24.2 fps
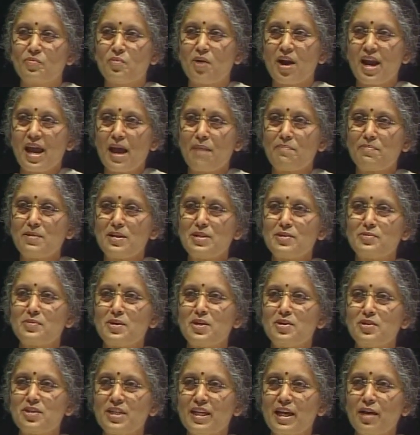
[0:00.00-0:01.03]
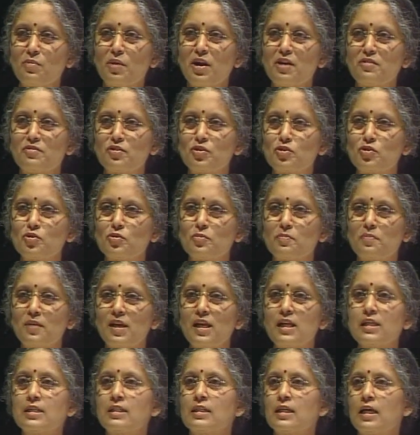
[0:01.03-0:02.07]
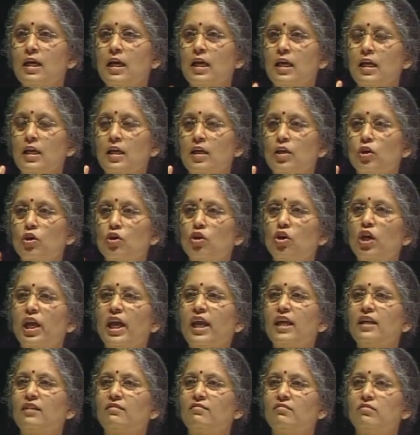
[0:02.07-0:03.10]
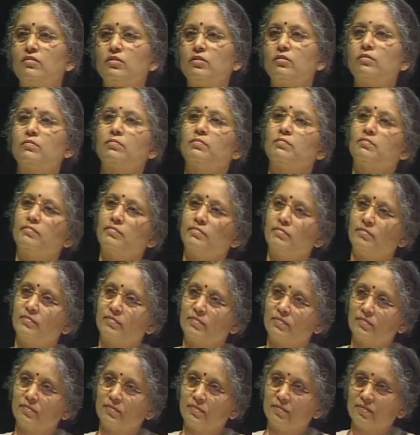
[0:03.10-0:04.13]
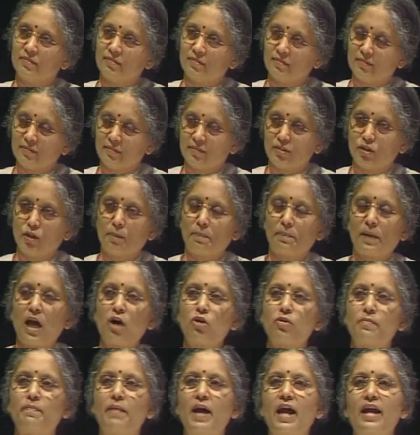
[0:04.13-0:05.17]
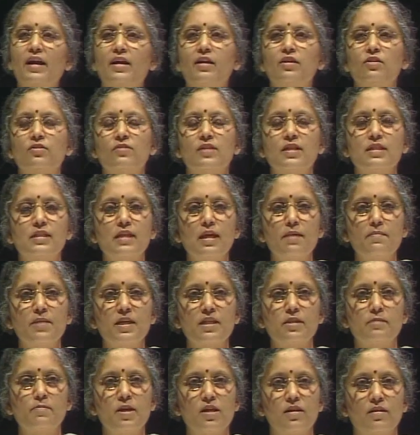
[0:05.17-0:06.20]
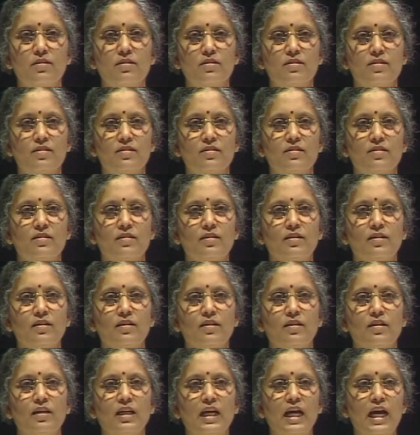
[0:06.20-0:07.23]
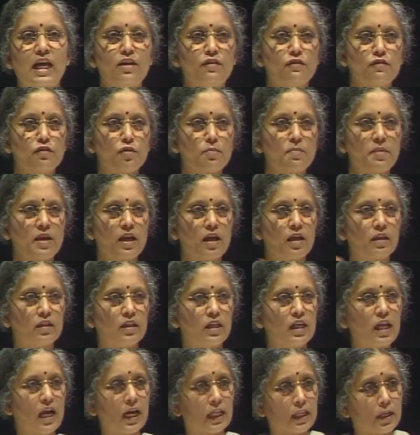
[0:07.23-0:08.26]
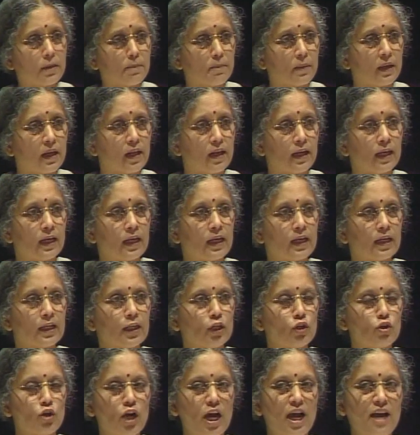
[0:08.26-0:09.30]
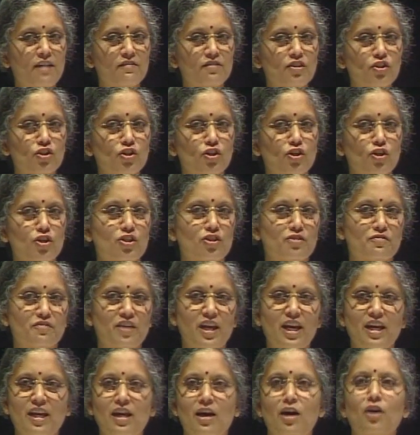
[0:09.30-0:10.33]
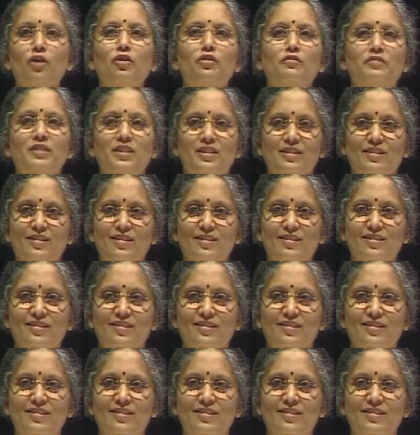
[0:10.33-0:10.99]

What happens when you take one of the two pills? You get, you, you're plowed back into the same experience. And if you pick the other pill, you have the choice of getting out of it.